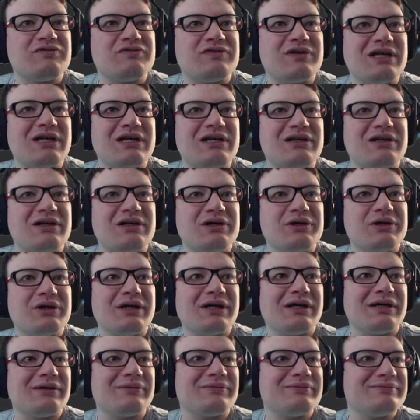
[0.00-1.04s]
file.
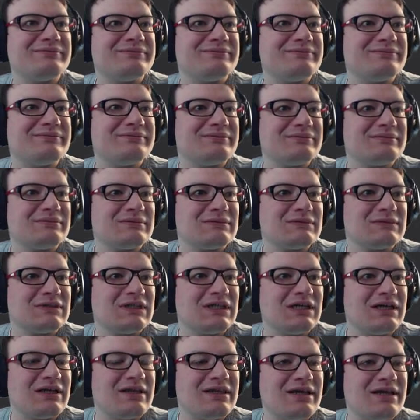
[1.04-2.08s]
Okay.
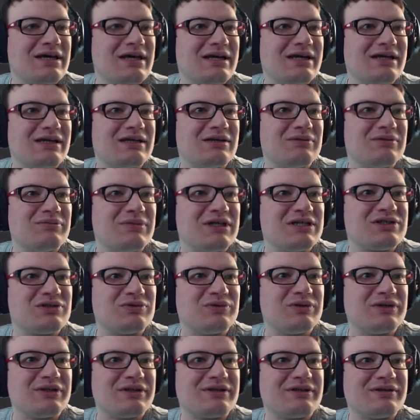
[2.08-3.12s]
That I can mess
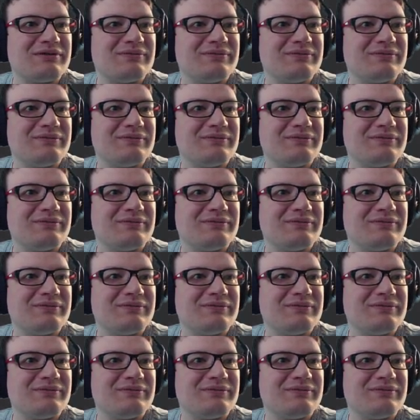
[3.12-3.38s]
with.